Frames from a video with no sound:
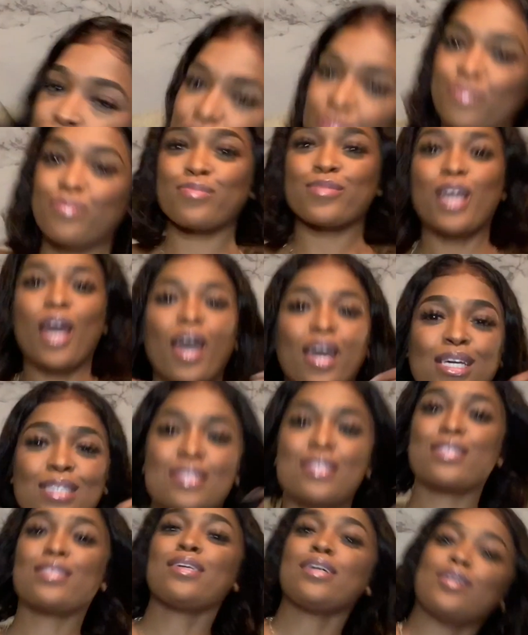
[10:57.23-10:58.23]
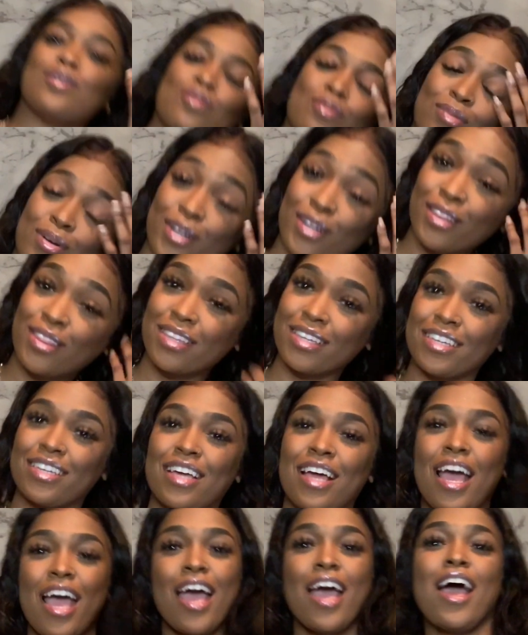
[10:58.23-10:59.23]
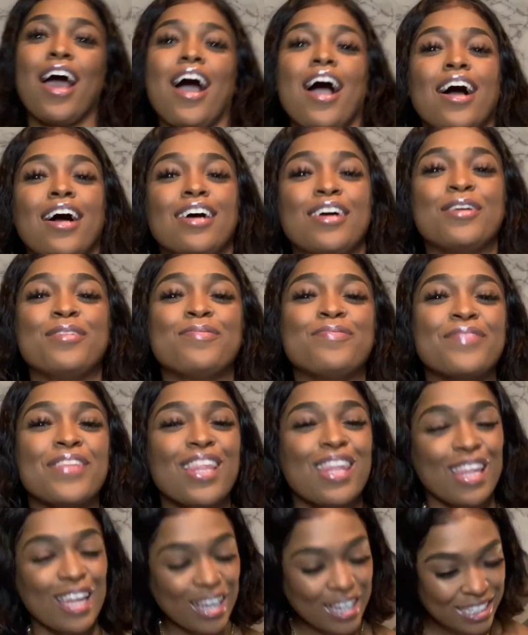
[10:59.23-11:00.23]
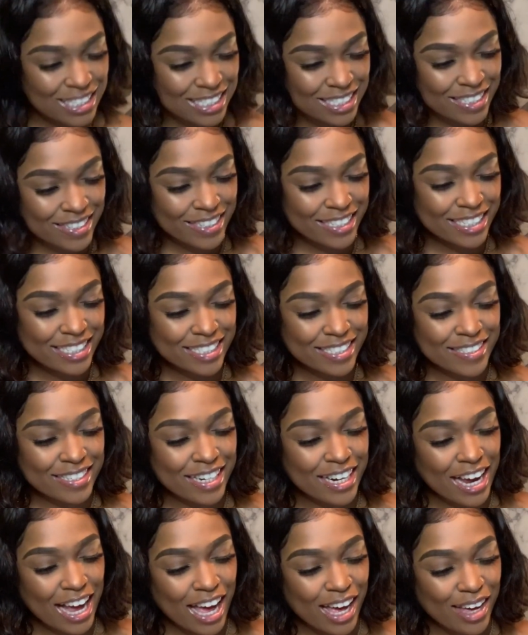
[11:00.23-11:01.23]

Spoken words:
up. Okay, so worth it. Long story short,